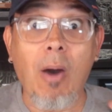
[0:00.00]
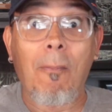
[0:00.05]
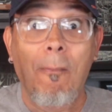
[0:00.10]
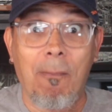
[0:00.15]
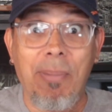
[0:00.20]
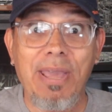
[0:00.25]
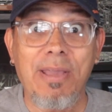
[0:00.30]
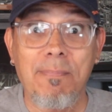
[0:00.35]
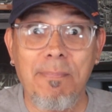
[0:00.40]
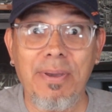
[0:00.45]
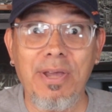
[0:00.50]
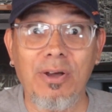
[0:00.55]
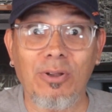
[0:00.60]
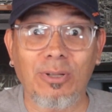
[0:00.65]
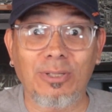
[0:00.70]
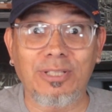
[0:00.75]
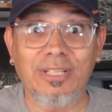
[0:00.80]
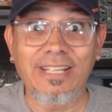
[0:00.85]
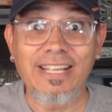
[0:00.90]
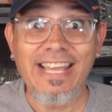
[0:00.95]
a big
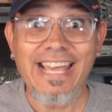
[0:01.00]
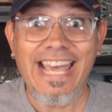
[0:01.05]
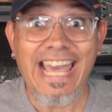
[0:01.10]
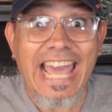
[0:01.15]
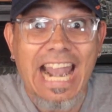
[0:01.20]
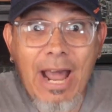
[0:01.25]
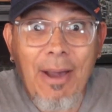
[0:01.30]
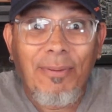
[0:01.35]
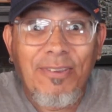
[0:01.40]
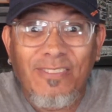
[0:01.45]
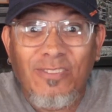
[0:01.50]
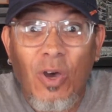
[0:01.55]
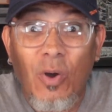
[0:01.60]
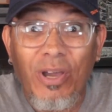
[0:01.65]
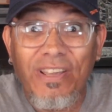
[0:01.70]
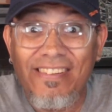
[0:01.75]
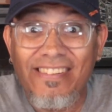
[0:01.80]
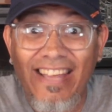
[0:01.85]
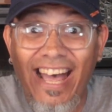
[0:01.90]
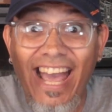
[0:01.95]
build, and I'm
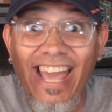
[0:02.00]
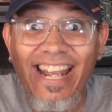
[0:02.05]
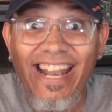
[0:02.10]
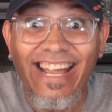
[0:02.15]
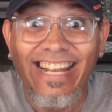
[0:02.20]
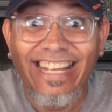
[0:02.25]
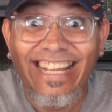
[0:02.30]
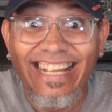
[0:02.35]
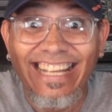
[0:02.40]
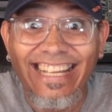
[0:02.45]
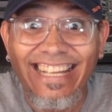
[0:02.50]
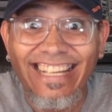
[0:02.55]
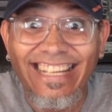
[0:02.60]
so excited!